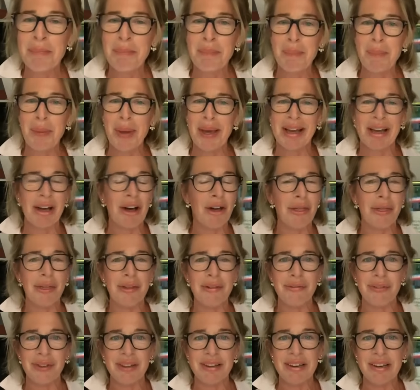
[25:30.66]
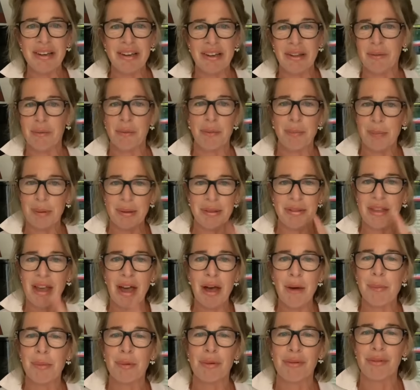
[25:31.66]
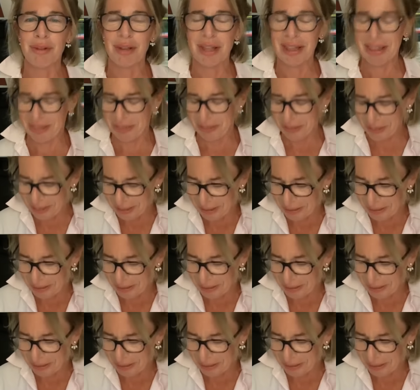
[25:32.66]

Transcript: Because if he did, it would be terrible for us.